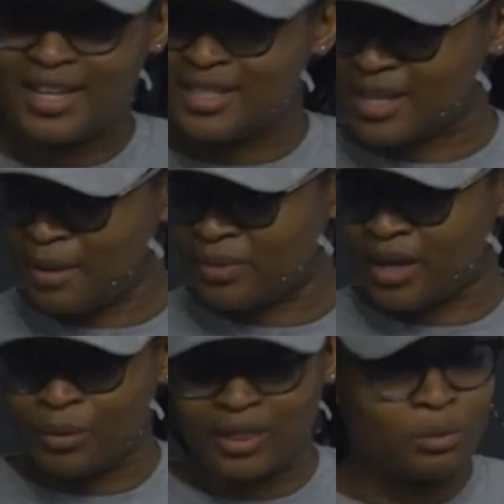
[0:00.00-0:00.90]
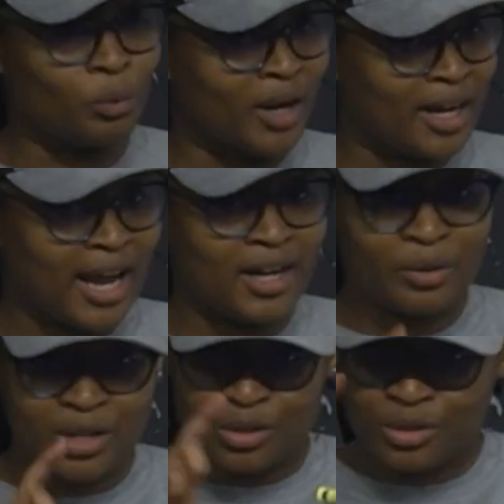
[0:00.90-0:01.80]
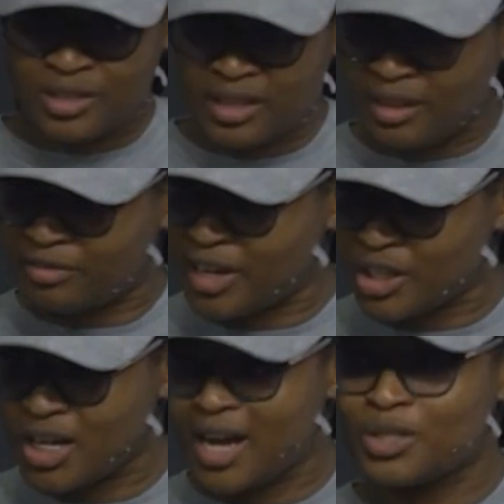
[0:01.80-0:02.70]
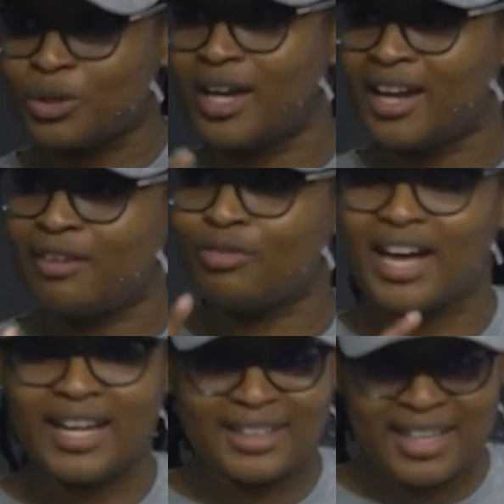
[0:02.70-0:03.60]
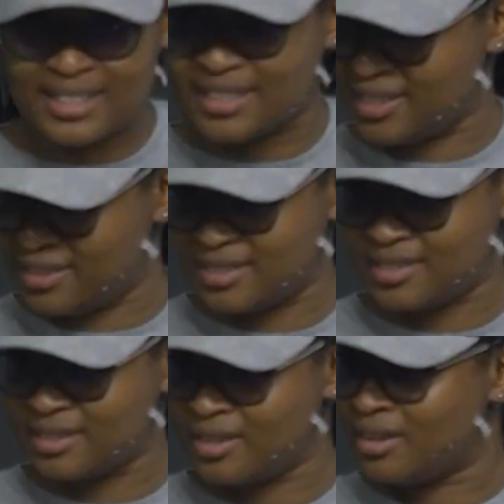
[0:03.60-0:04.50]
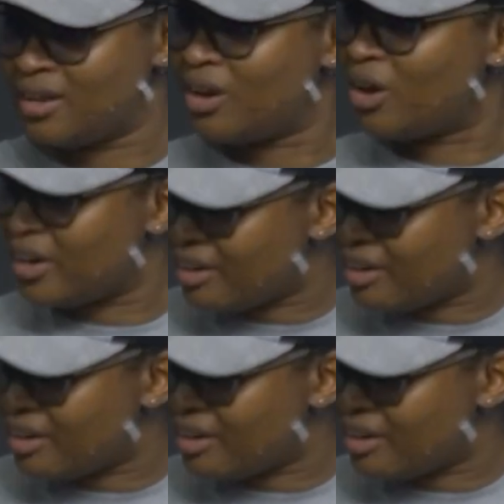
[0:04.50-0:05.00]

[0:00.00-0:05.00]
Same thing with when Colin was using the flashcards, you can have your identities on a